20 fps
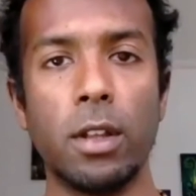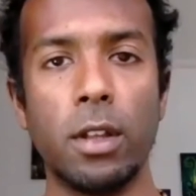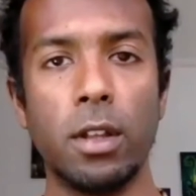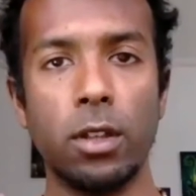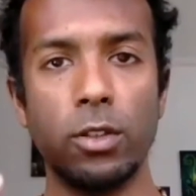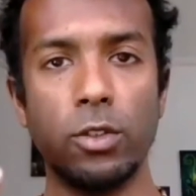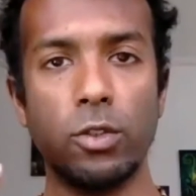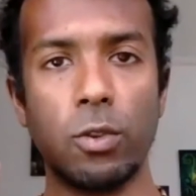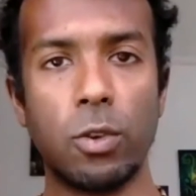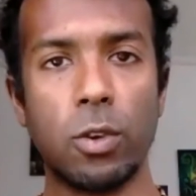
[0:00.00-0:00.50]

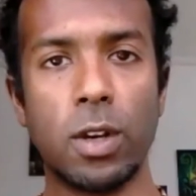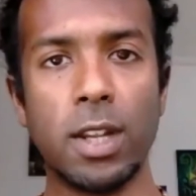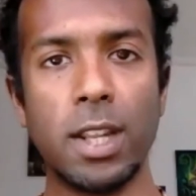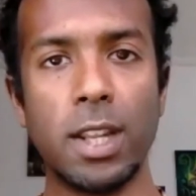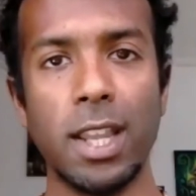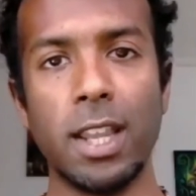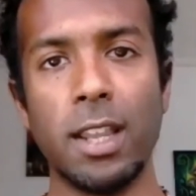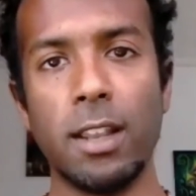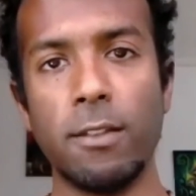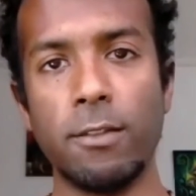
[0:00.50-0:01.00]

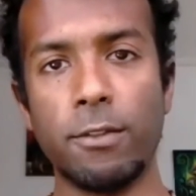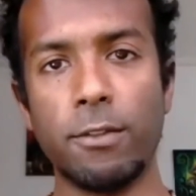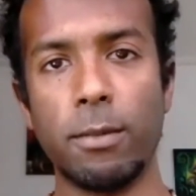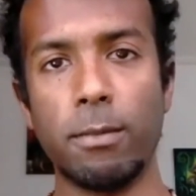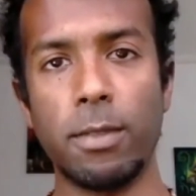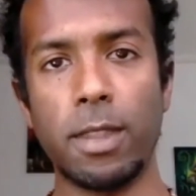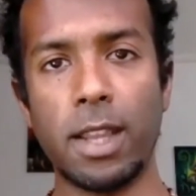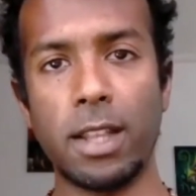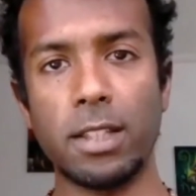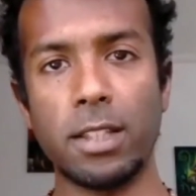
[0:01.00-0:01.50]
drawing in
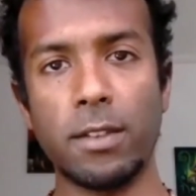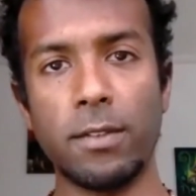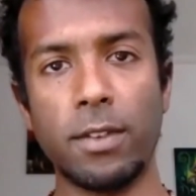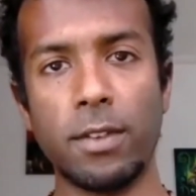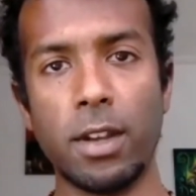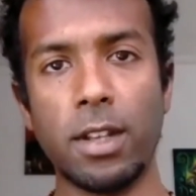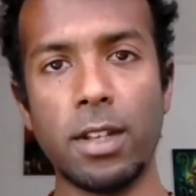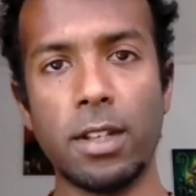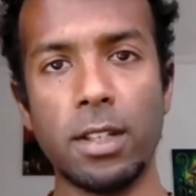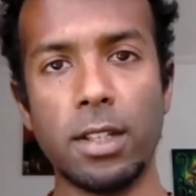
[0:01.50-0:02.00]
from that
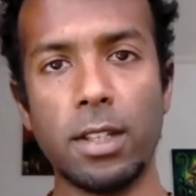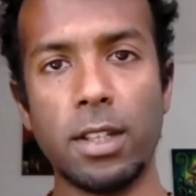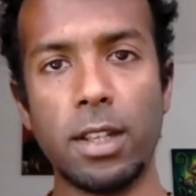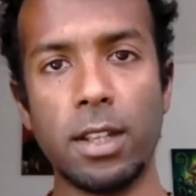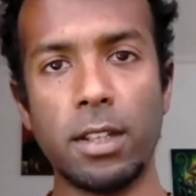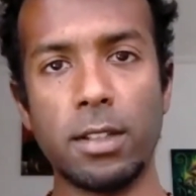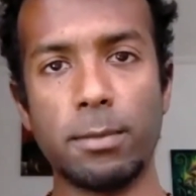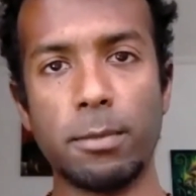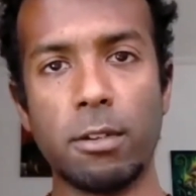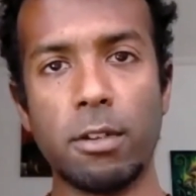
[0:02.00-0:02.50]
divine
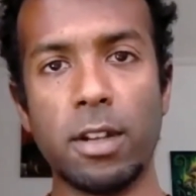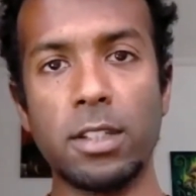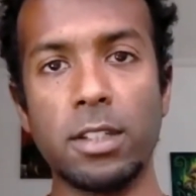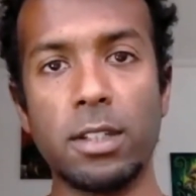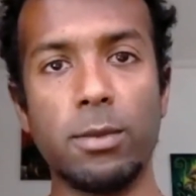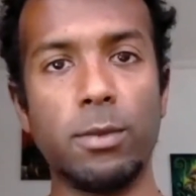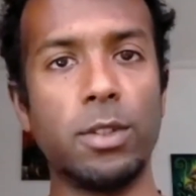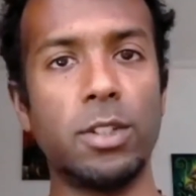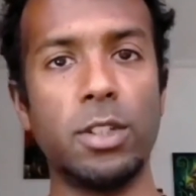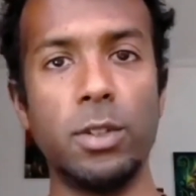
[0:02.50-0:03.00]

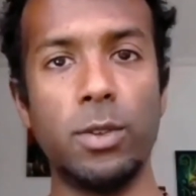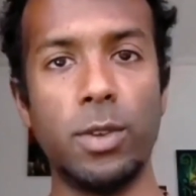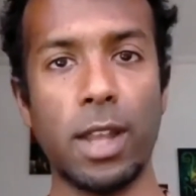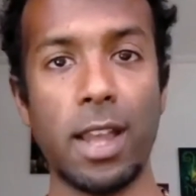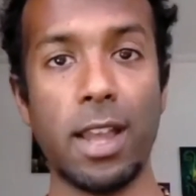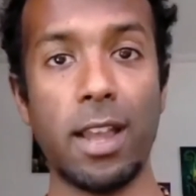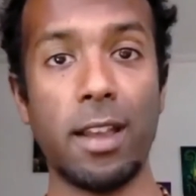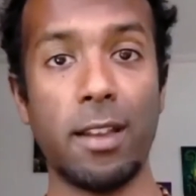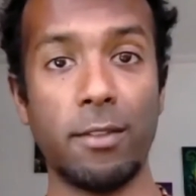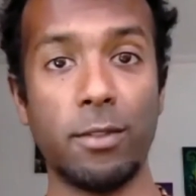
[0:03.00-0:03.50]
inspiration which you
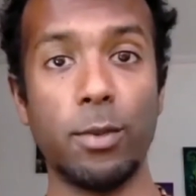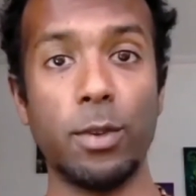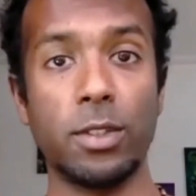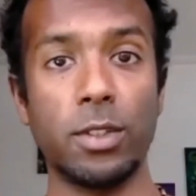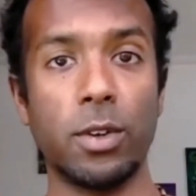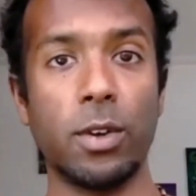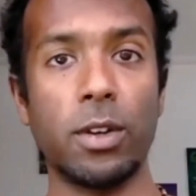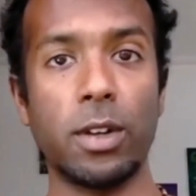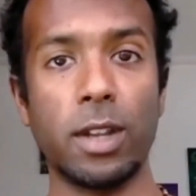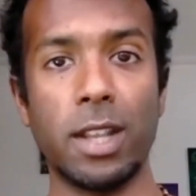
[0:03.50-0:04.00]
have, which
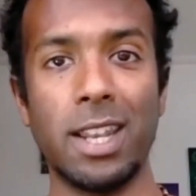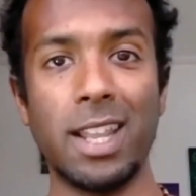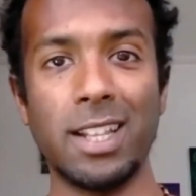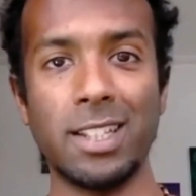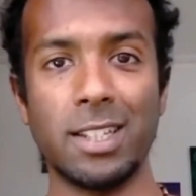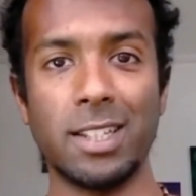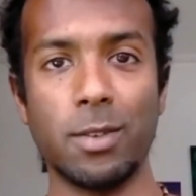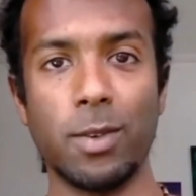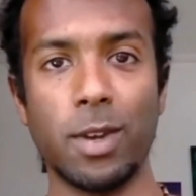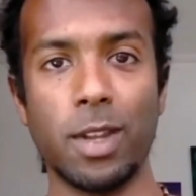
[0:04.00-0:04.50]
you're
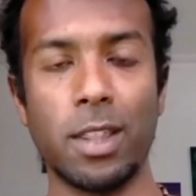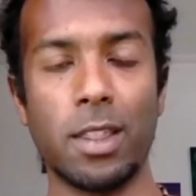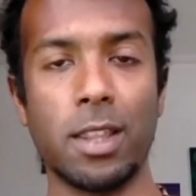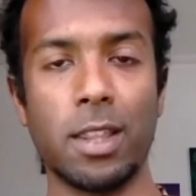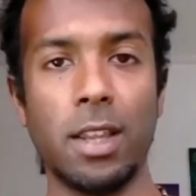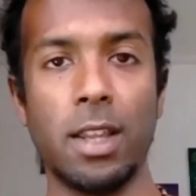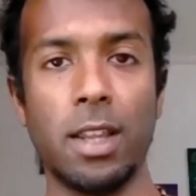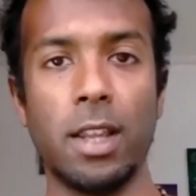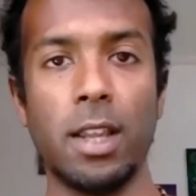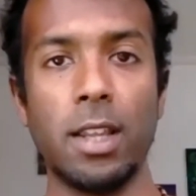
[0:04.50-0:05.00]
connected with,
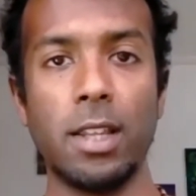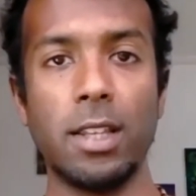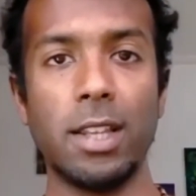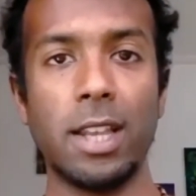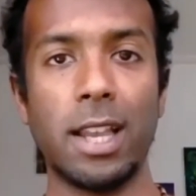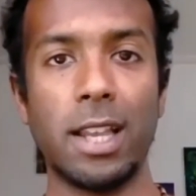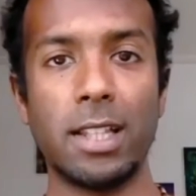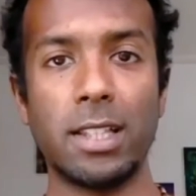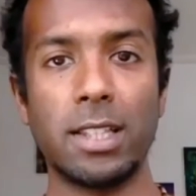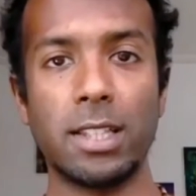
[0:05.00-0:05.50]

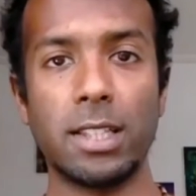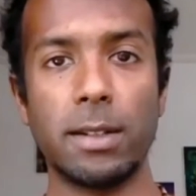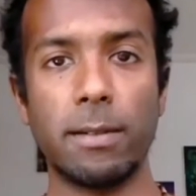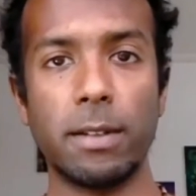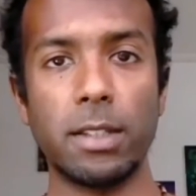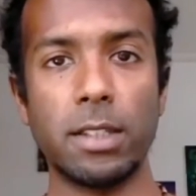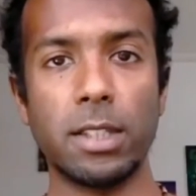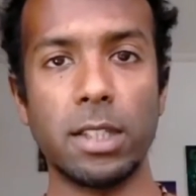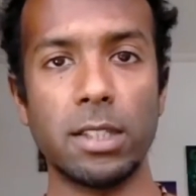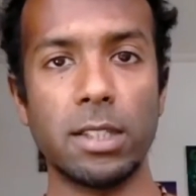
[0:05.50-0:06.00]
yet
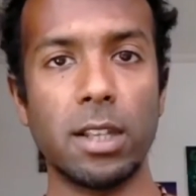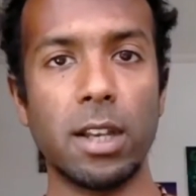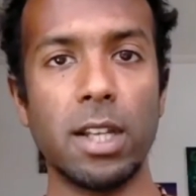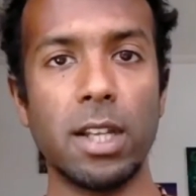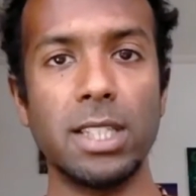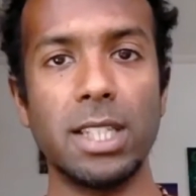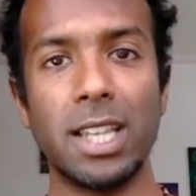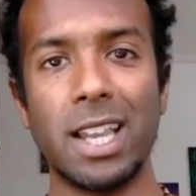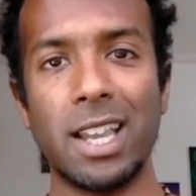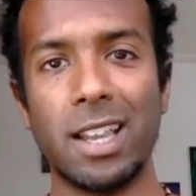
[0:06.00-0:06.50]

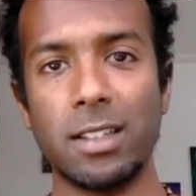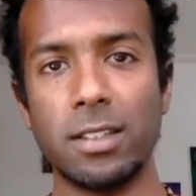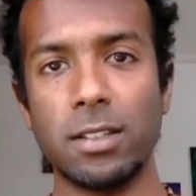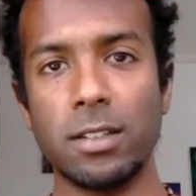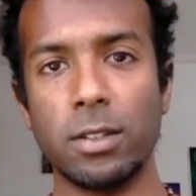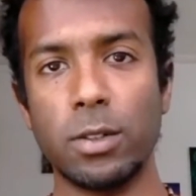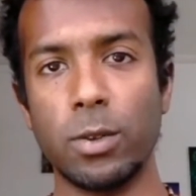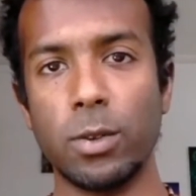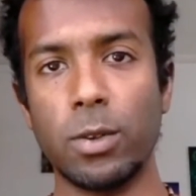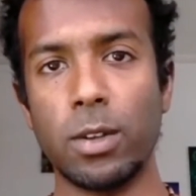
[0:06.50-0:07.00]
society
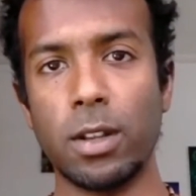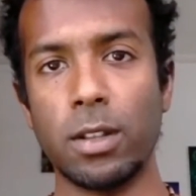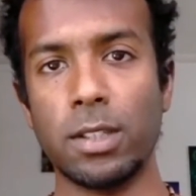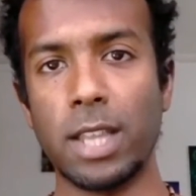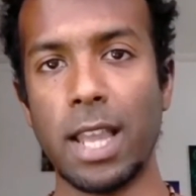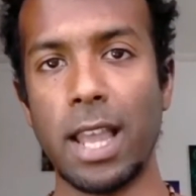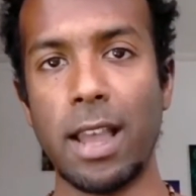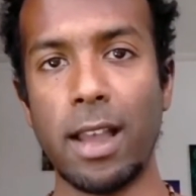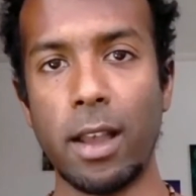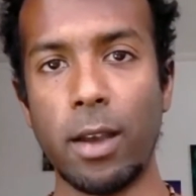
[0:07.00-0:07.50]
hasn't taught us
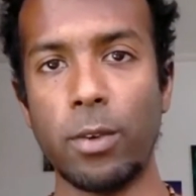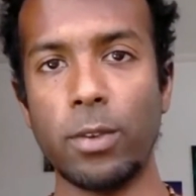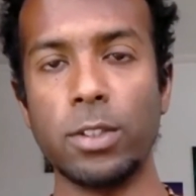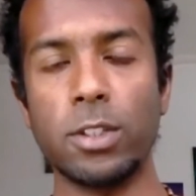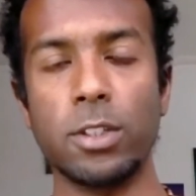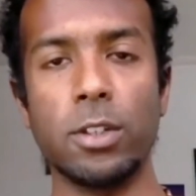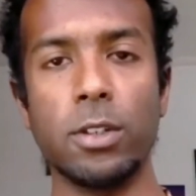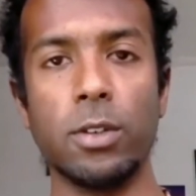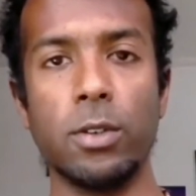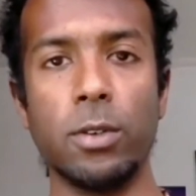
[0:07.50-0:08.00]
how
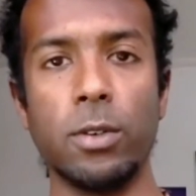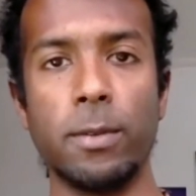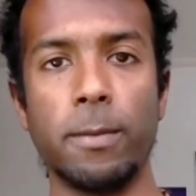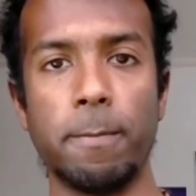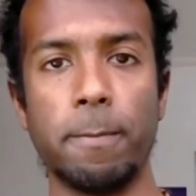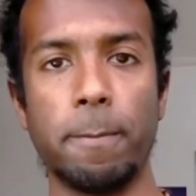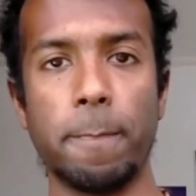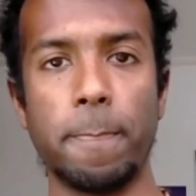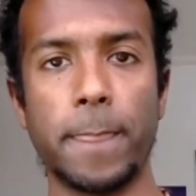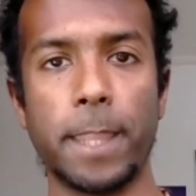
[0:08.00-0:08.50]
to
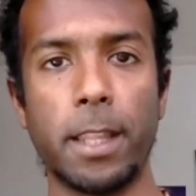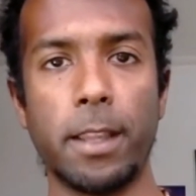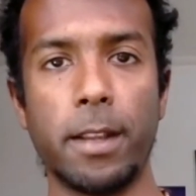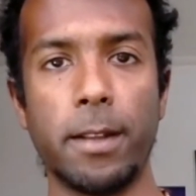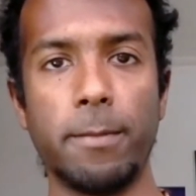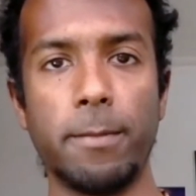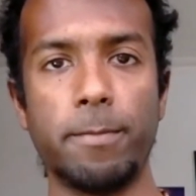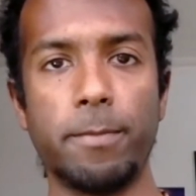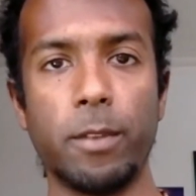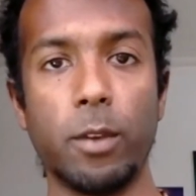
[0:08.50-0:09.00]

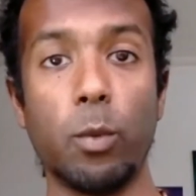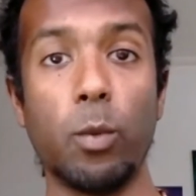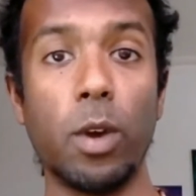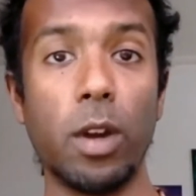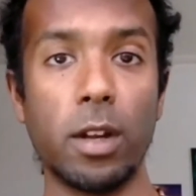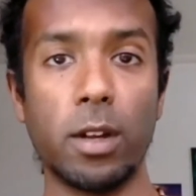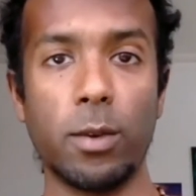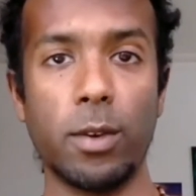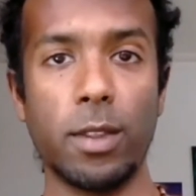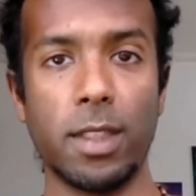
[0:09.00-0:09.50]

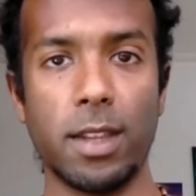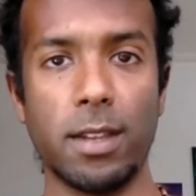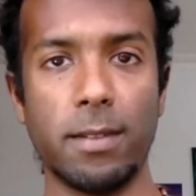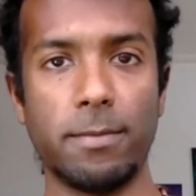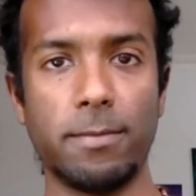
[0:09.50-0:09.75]
work with it.